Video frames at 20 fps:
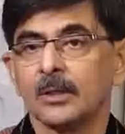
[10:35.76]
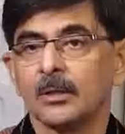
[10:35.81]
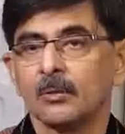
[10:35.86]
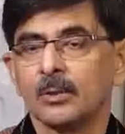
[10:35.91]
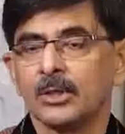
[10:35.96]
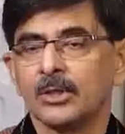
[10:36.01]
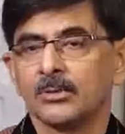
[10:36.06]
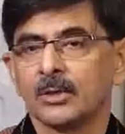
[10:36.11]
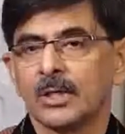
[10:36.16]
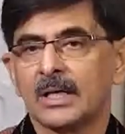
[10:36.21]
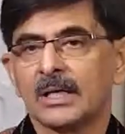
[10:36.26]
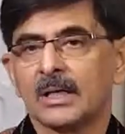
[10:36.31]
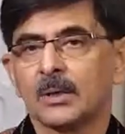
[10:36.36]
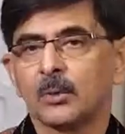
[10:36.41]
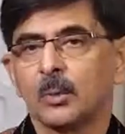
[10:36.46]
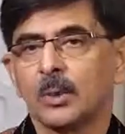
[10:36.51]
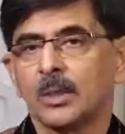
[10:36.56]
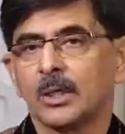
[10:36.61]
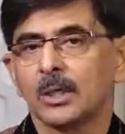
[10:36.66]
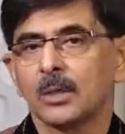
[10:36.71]
We try
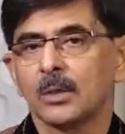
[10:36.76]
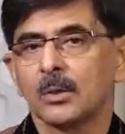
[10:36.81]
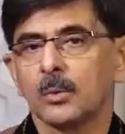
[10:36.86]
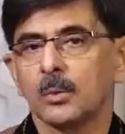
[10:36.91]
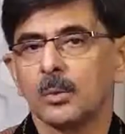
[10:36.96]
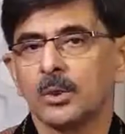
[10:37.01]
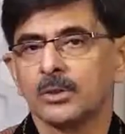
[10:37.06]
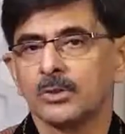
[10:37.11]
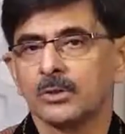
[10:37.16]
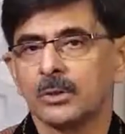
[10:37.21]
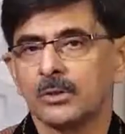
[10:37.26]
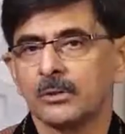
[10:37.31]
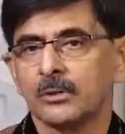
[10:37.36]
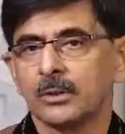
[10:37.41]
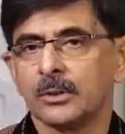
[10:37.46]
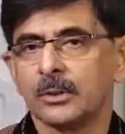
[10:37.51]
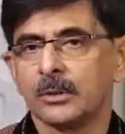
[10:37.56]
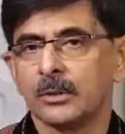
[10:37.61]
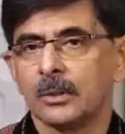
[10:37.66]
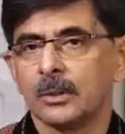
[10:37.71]
and work with
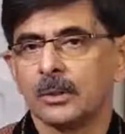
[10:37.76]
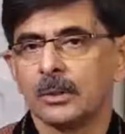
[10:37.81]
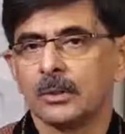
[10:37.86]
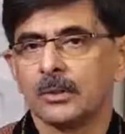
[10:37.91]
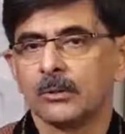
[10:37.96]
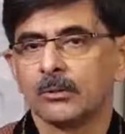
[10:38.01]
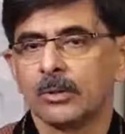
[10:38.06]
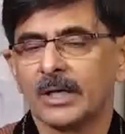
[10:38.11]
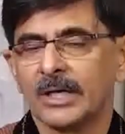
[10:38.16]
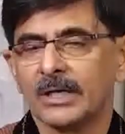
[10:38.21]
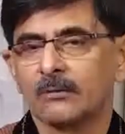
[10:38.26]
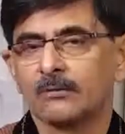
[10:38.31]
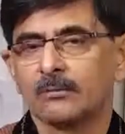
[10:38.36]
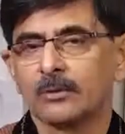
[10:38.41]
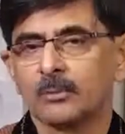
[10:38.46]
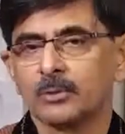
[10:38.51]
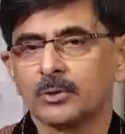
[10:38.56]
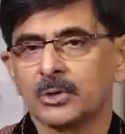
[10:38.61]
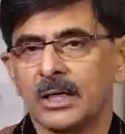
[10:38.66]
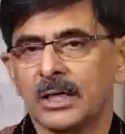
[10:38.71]
children right
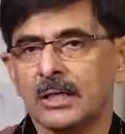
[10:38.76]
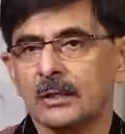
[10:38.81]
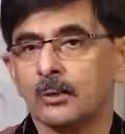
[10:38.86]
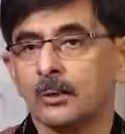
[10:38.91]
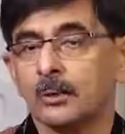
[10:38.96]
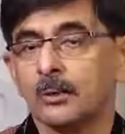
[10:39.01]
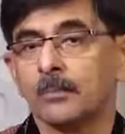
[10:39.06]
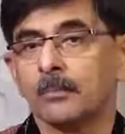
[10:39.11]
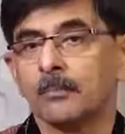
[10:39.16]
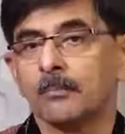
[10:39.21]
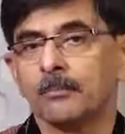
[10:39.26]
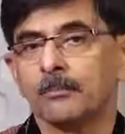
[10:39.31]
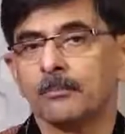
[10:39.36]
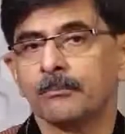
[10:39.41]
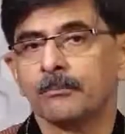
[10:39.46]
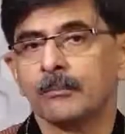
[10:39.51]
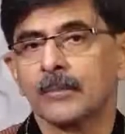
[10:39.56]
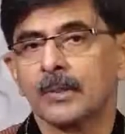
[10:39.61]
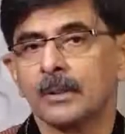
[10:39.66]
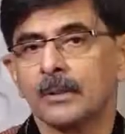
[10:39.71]
from childhood
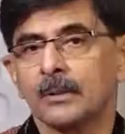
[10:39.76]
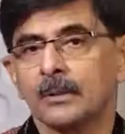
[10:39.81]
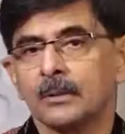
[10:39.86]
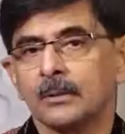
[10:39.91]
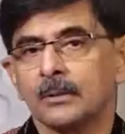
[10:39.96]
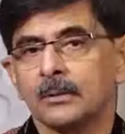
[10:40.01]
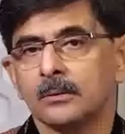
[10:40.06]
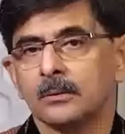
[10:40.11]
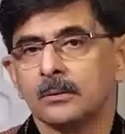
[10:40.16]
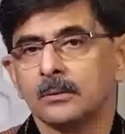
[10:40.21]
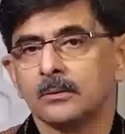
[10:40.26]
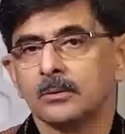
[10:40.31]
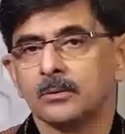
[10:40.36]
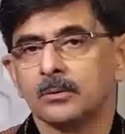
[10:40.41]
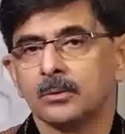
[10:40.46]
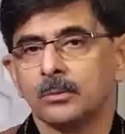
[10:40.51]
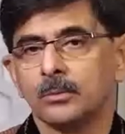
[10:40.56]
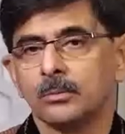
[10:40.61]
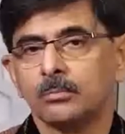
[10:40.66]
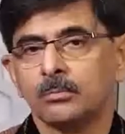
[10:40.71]

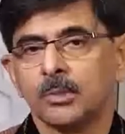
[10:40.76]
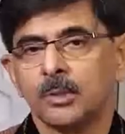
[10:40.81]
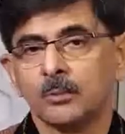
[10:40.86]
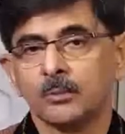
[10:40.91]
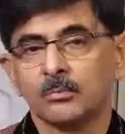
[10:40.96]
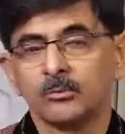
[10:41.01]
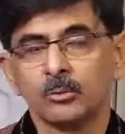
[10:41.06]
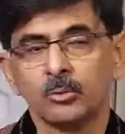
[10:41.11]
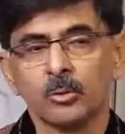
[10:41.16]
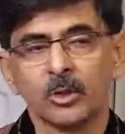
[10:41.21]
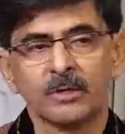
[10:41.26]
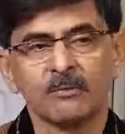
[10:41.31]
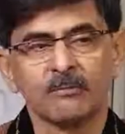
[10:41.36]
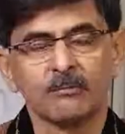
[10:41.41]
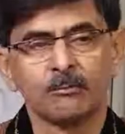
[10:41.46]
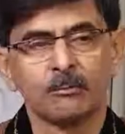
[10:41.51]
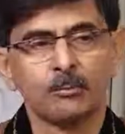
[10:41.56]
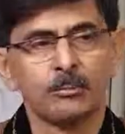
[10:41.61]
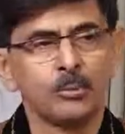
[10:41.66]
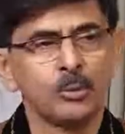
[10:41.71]
through a
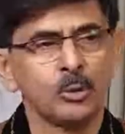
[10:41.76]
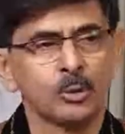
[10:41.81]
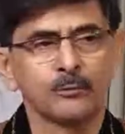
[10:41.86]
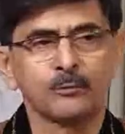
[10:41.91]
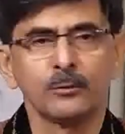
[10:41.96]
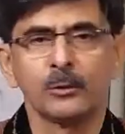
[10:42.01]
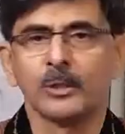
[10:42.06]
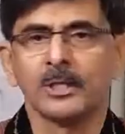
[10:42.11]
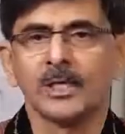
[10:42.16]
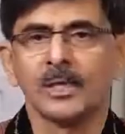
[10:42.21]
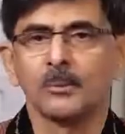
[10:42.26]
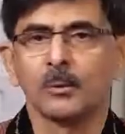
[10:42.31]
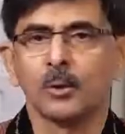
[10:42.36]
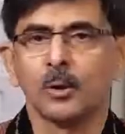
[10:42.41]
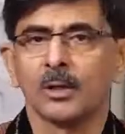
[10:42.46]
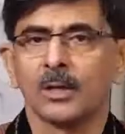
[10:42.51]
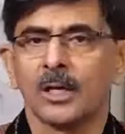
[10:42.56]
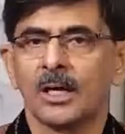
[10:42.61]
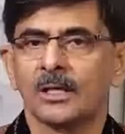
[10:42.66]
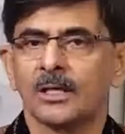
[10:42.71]
beautiful game
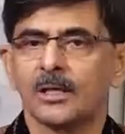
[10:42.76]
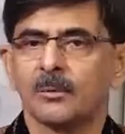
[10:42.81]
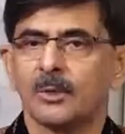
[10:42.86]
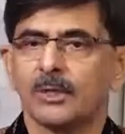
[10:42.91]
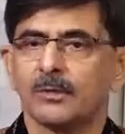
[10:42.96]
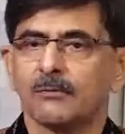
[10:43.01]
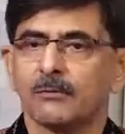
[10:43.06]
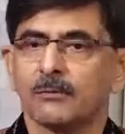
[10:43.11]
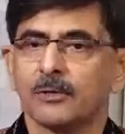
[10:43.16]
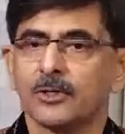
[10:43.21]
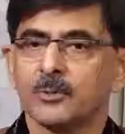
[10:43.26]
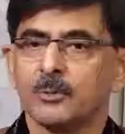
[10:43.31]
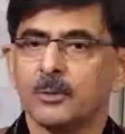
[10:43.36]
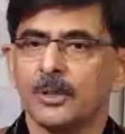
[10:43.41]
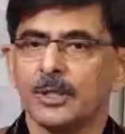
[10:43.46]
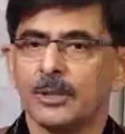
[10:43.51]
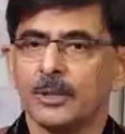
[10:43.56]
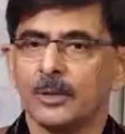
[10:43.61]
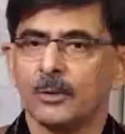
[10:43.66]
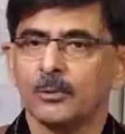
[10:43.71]
called Ultimate
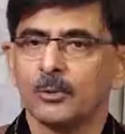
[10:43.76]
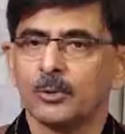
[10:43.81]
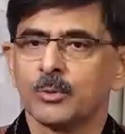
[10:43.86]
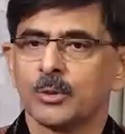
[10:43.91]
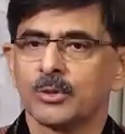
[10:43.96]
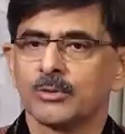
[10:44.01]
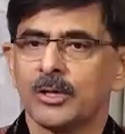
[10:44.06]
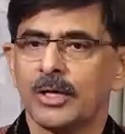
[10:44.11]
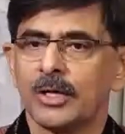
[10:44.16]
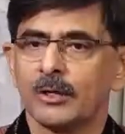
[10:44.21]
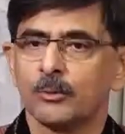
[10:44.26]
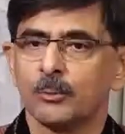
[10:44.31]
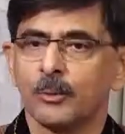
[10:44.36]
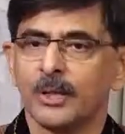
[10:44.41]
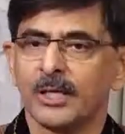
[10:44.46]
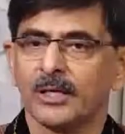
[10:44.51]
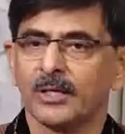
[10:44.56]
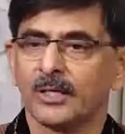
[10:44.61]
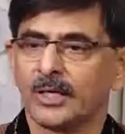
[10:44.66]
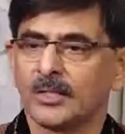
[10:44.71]
Frisbee, which we're trying to
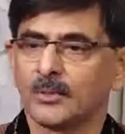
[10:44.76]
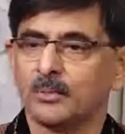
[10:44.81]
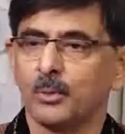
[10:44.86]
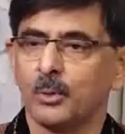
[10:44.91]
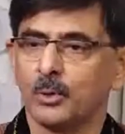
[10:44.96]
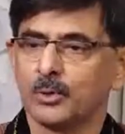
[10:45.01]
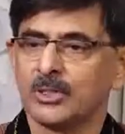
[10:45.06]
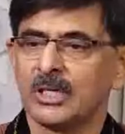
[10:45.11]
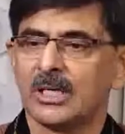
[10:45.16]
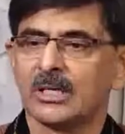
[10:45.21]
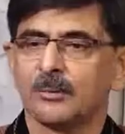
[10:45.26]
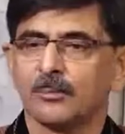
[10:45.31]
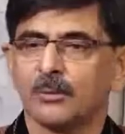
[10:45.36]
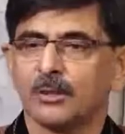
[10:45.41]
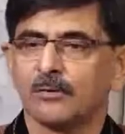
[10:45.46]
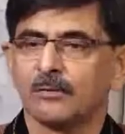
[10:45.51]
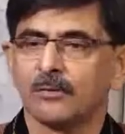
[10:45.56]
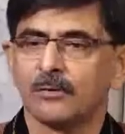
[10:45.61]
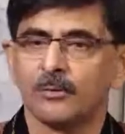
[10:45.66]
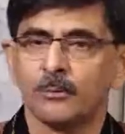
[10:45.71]
make it as most
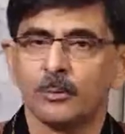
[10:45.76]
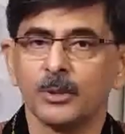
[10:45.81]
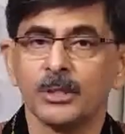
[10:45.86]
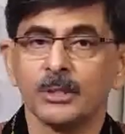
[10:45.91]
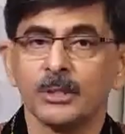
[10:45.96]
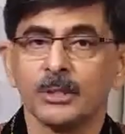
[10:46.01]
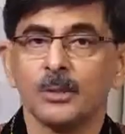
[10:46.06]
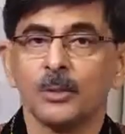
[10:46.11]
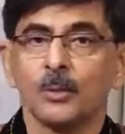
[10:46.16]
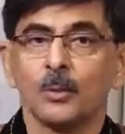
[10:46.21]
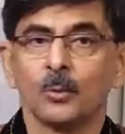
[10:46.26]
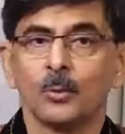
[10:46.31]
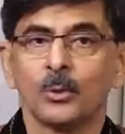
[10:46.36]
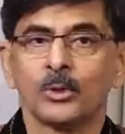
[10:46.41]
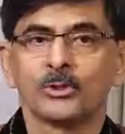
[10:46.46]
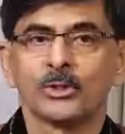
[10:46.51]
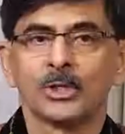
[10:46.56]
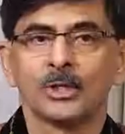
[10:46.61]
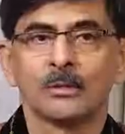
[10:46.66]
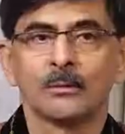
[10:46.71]
ultimate Frisbee,
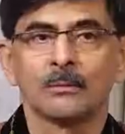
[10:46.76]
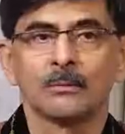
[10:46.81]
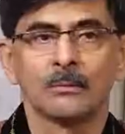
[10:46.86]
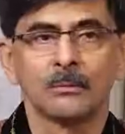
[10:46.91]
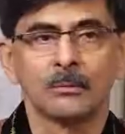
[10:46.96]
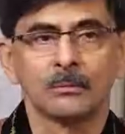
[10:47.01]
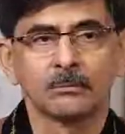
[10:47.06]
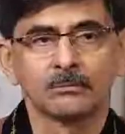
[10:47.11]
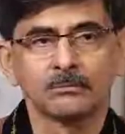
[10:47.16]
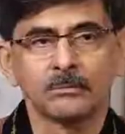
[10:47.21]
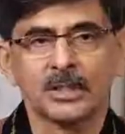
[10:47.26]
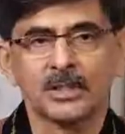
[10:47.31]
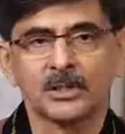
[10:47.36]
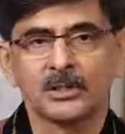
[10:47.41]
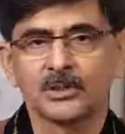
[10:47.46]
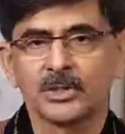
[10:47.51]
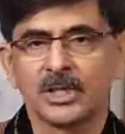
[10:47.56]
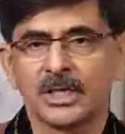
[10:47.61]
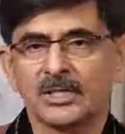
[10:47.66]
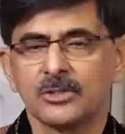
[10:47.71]
which can
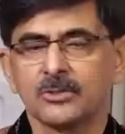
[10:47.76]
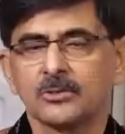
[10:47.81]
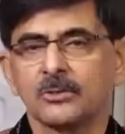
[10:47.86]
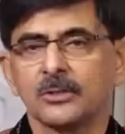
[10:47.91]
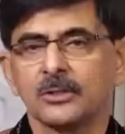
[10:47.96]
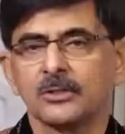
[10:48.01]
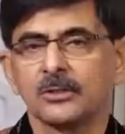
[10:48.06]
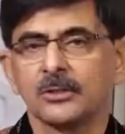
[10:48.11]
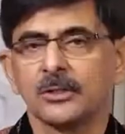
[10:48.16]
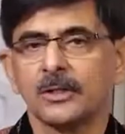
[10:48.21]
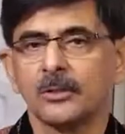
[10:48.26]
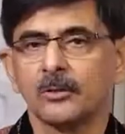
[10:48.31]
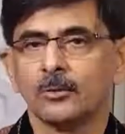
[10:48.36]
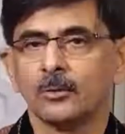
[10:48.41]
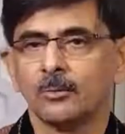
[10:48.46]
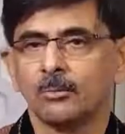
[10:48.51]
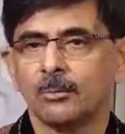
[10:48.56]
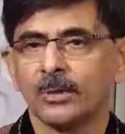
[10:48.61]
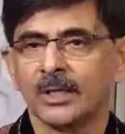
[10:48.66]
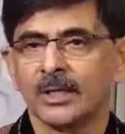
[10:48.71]
energize children
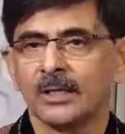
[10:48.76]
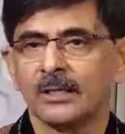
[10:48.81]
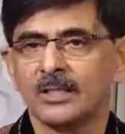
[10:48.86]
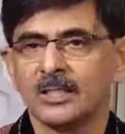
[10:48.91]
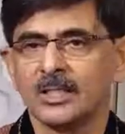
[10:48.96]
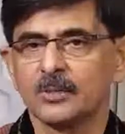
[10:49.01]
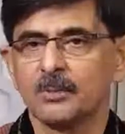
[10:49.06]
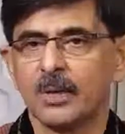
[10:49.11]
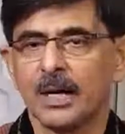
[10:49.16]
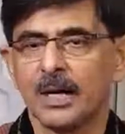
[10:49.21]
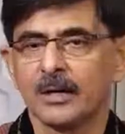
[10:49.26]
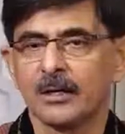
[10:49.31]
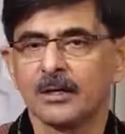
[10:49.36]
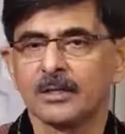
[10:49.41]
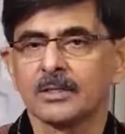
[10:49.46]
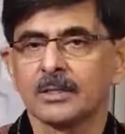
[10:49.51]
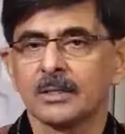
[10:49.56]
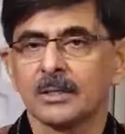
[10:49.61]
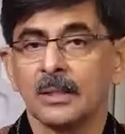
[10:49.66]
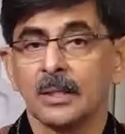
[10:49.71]
into breaking these
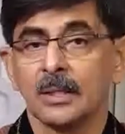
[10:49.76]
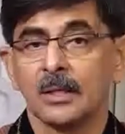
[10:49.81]
barriers.